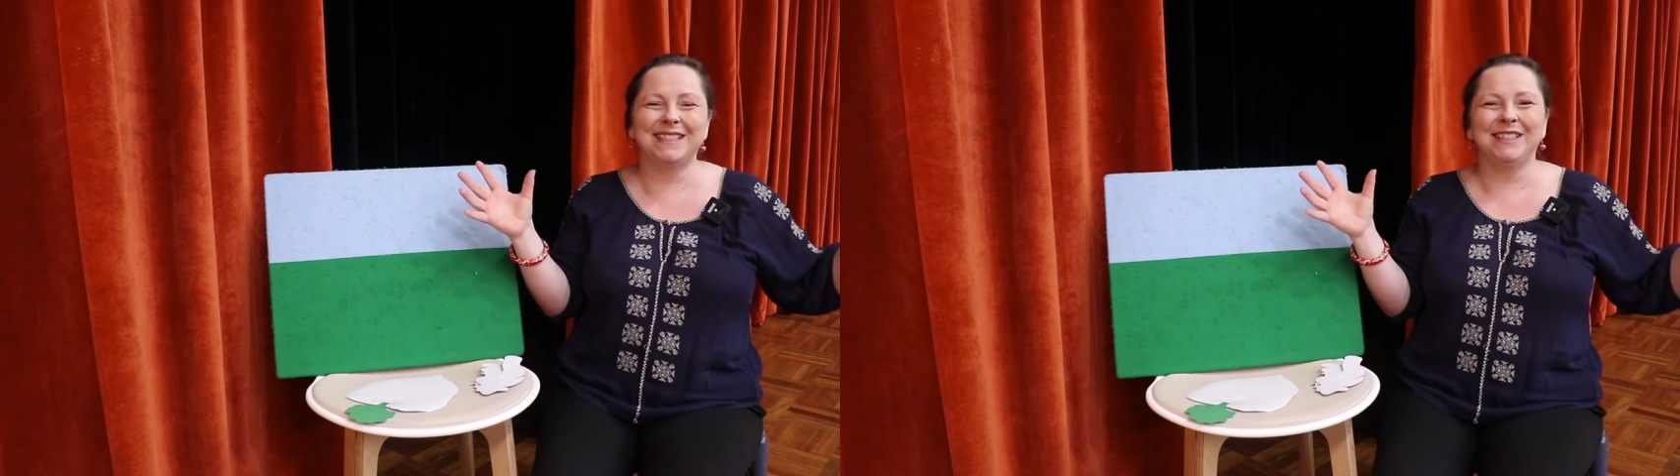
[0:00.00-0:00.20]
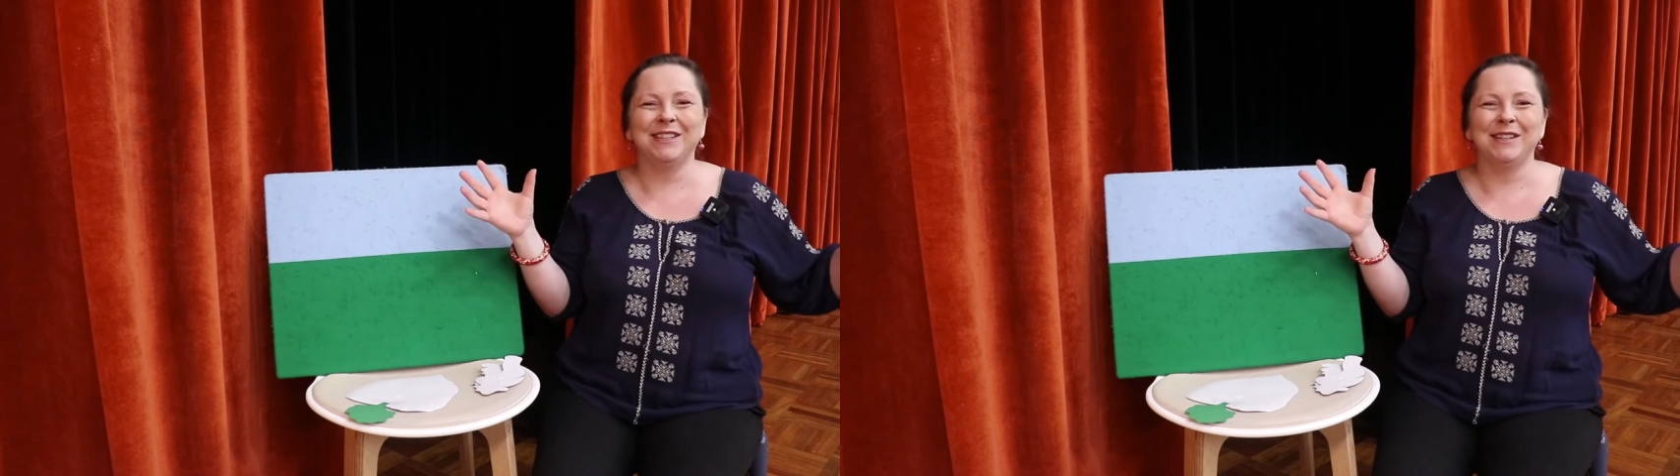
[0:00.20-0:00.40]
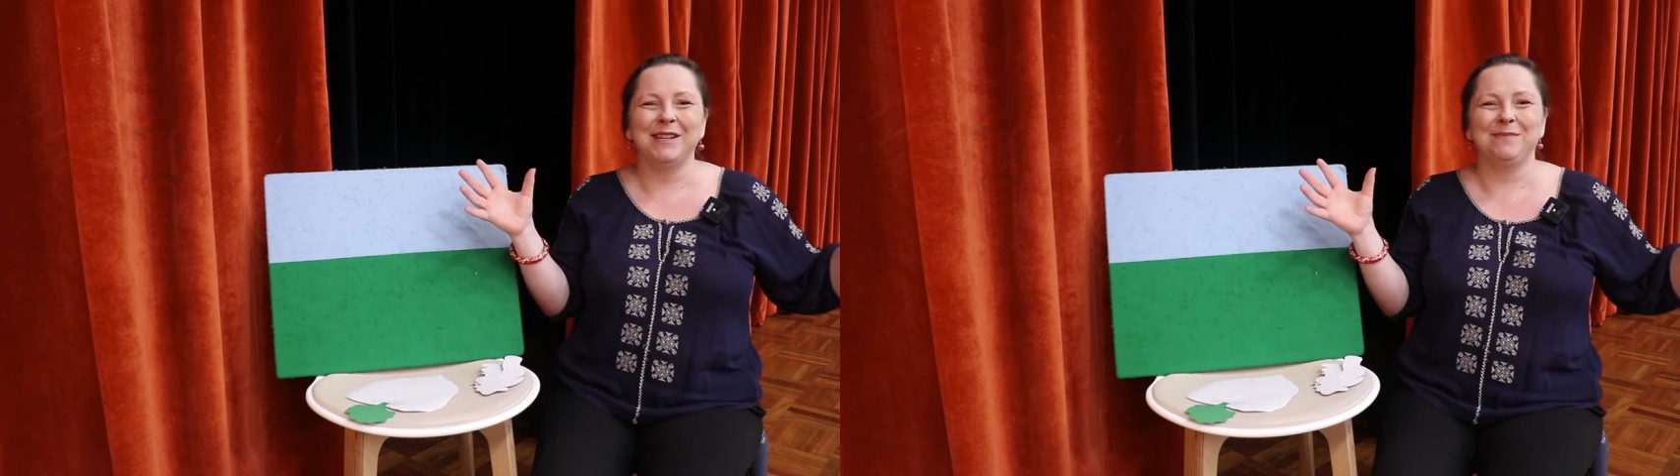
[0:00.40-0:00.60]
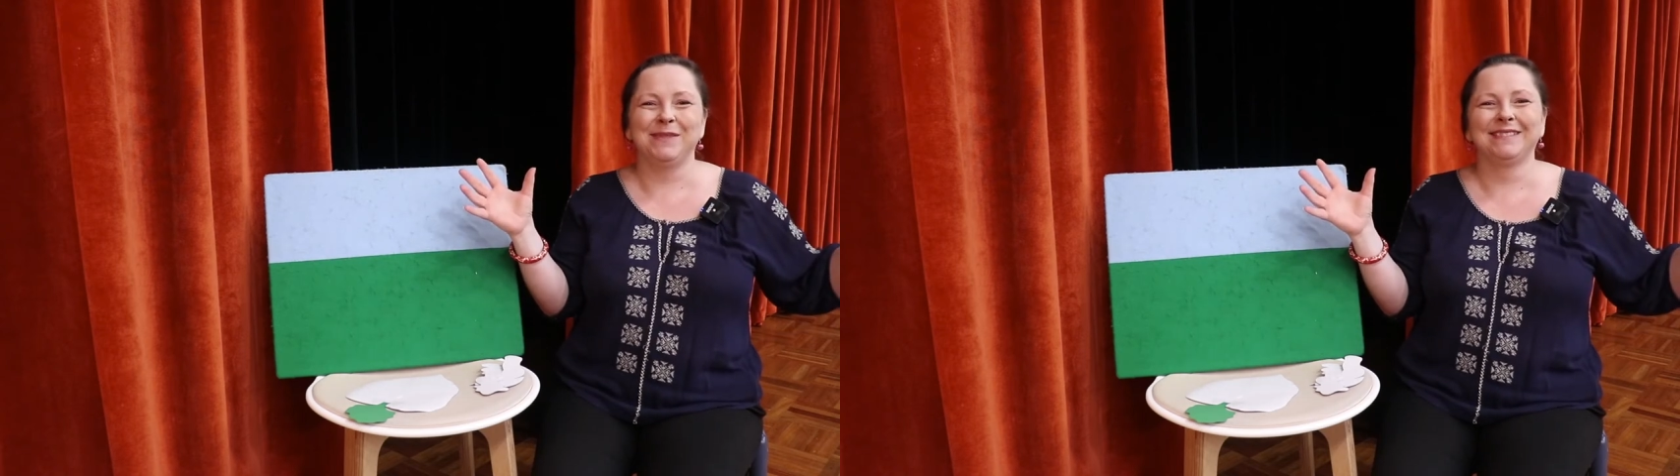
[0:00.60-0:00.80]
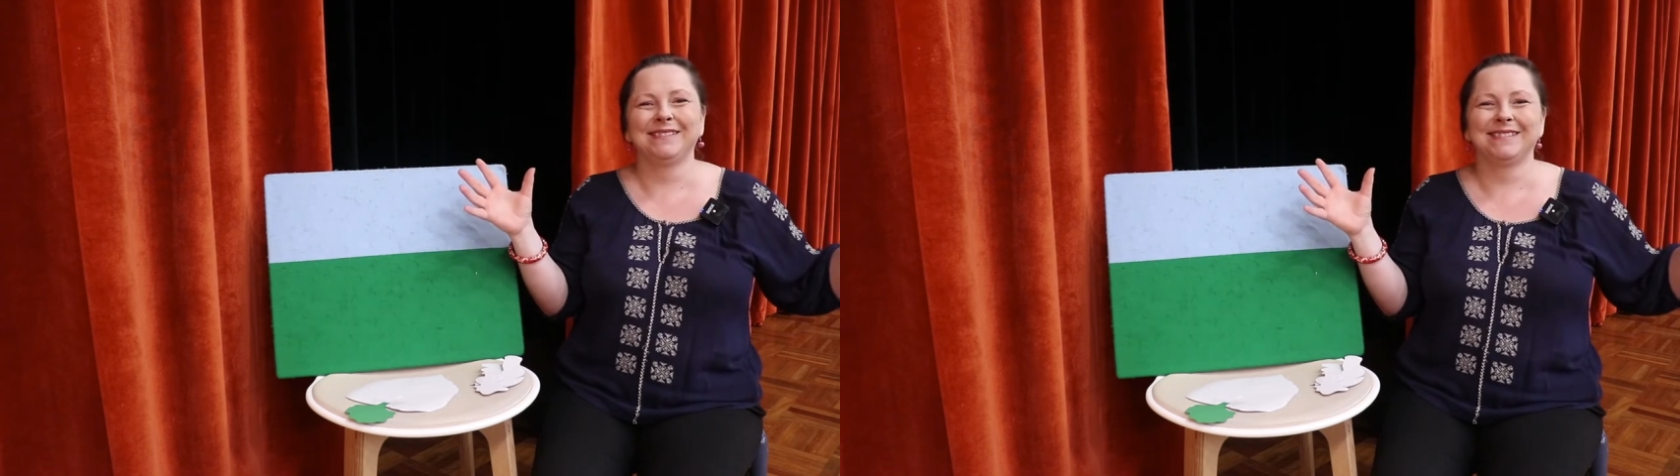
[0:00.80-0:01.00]
turnip.
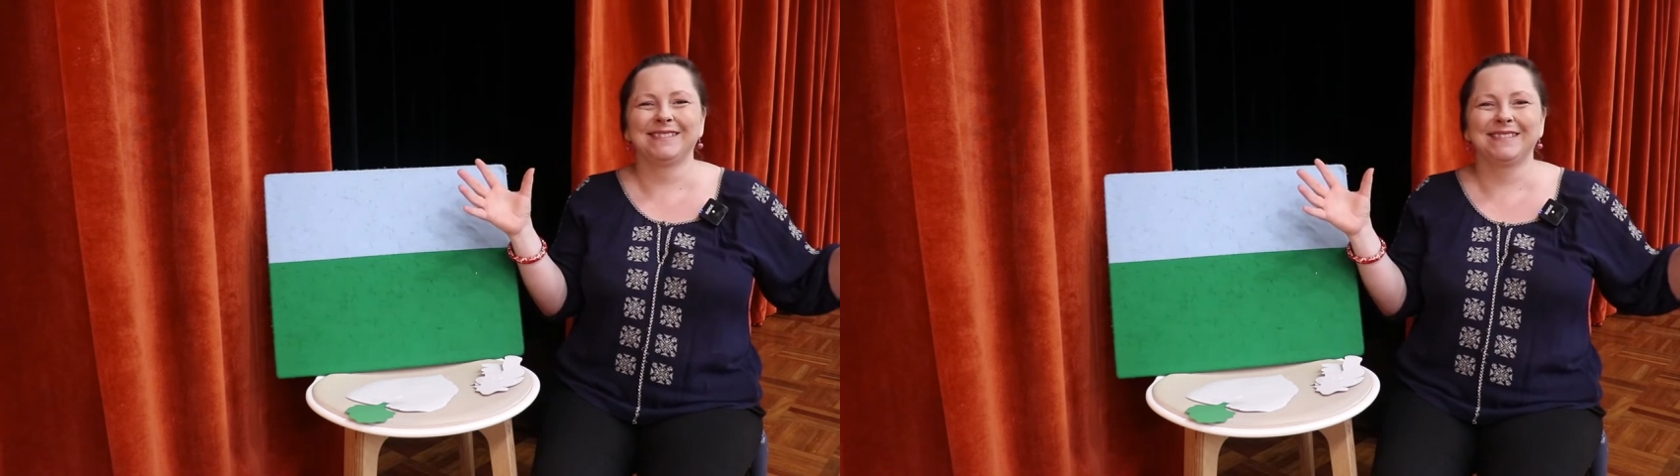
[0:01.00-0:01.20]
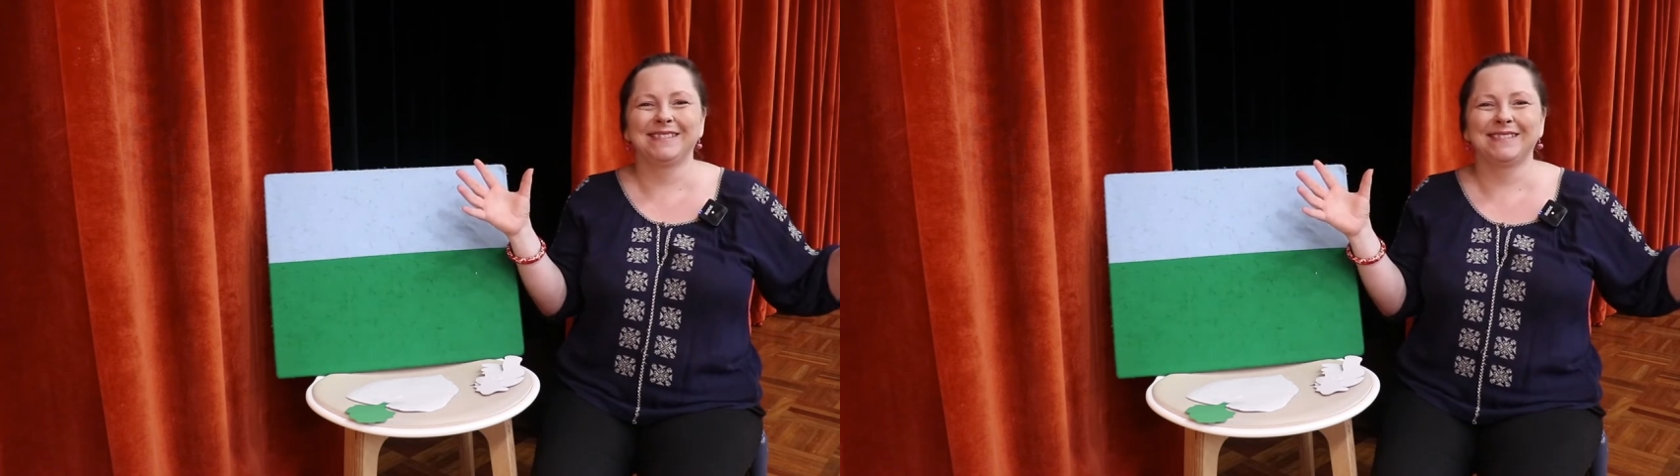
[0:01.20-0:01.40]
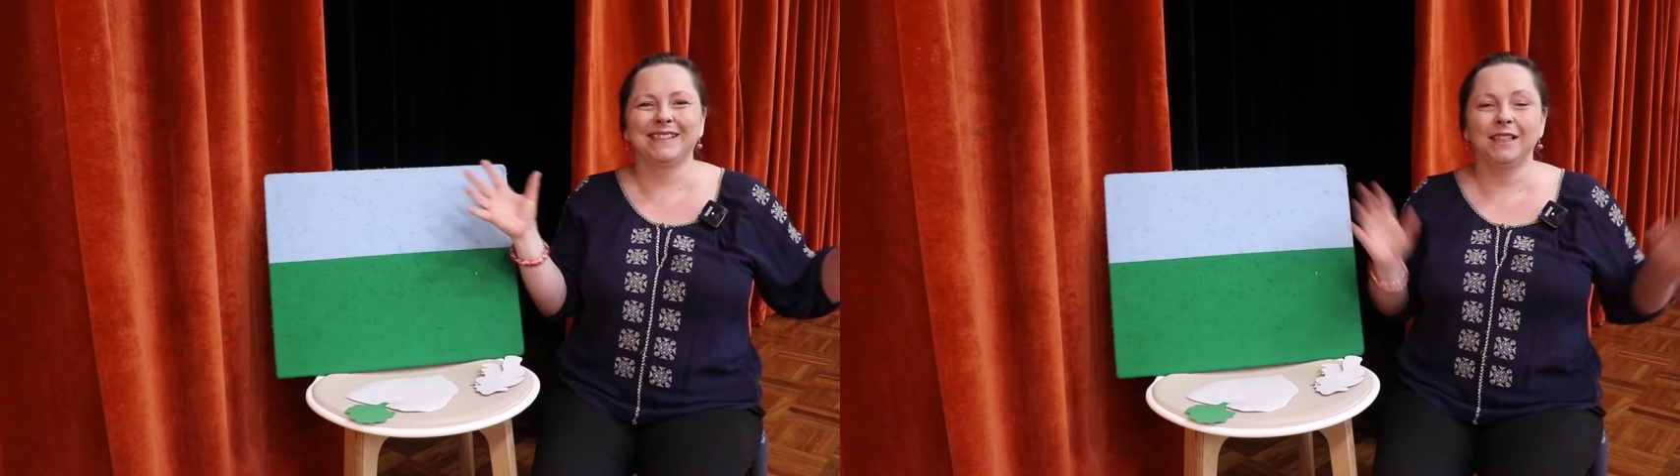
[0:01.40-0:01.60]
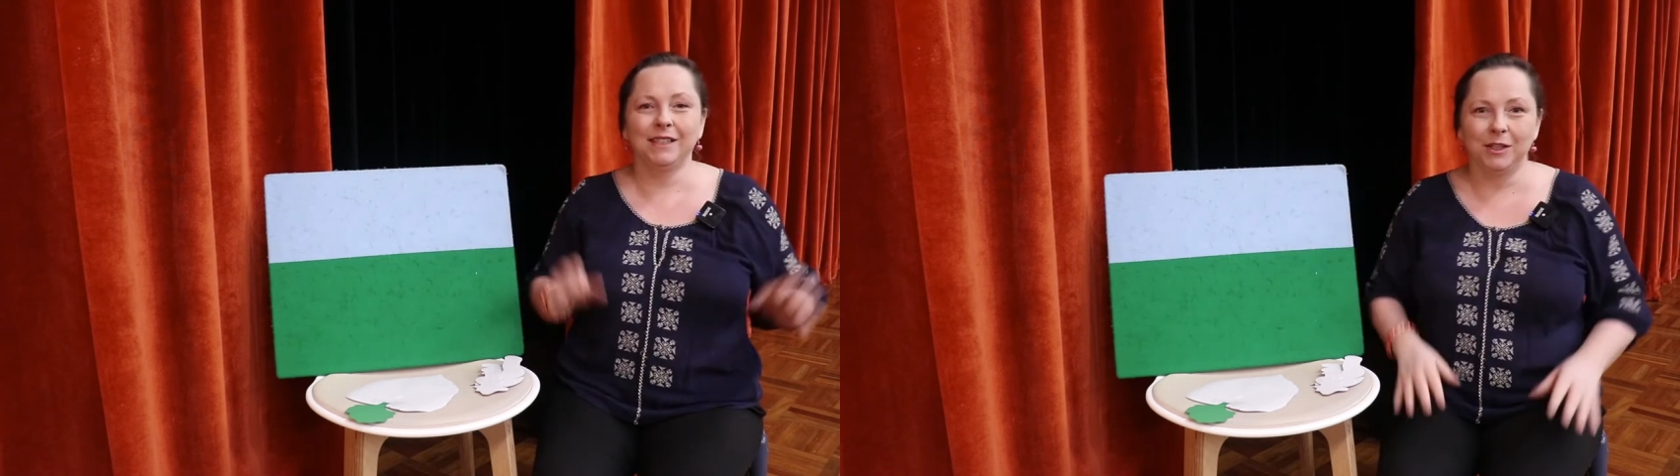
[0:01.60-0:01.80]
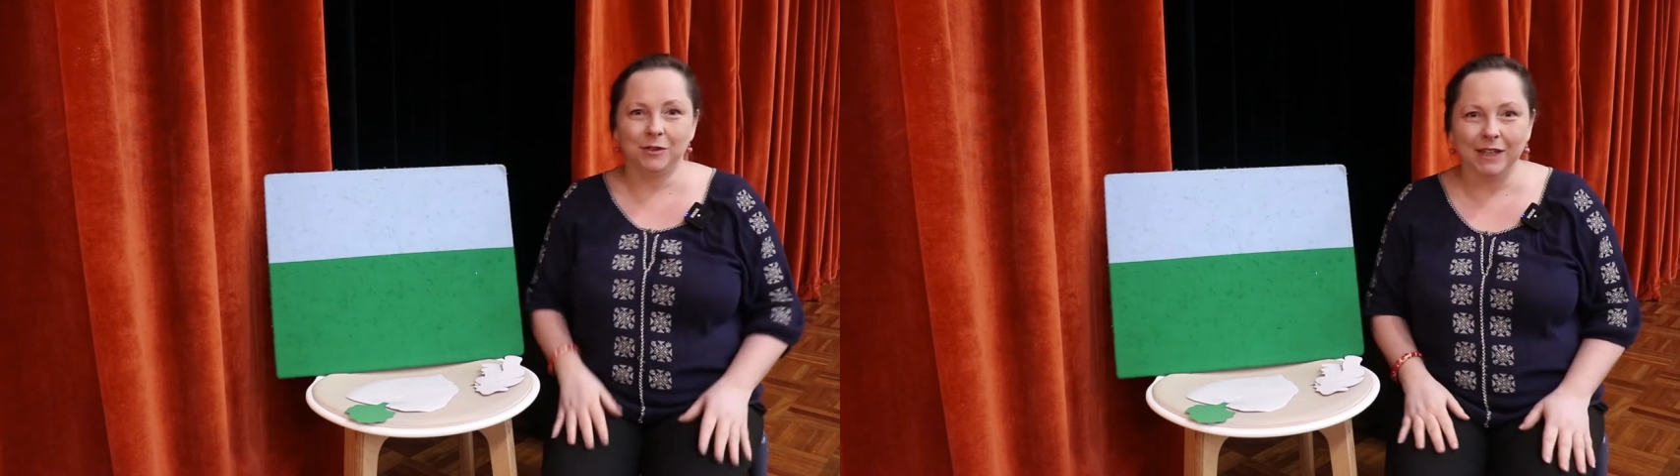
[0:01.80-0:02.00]

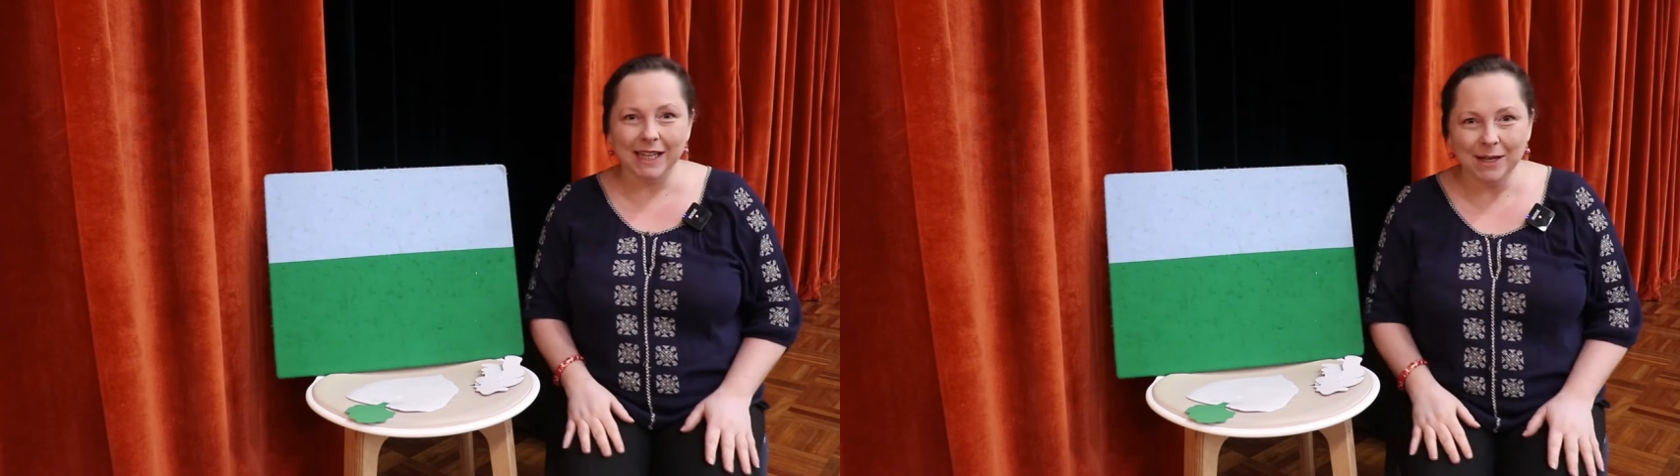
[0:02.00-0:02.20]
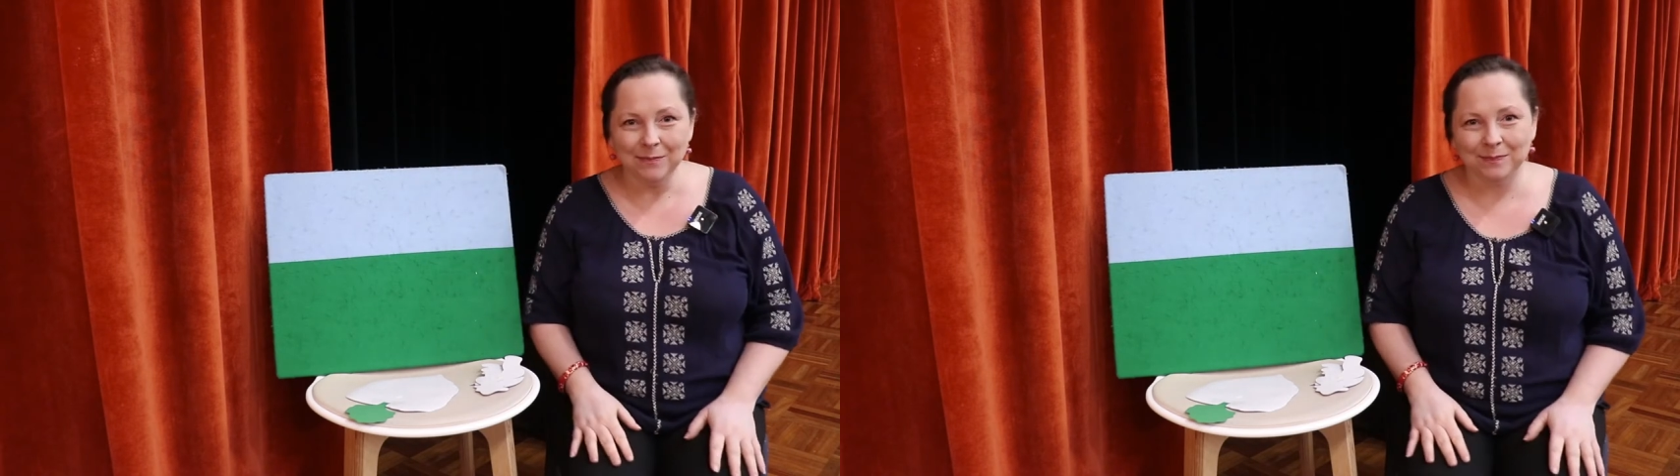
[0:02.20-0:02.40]
You ready?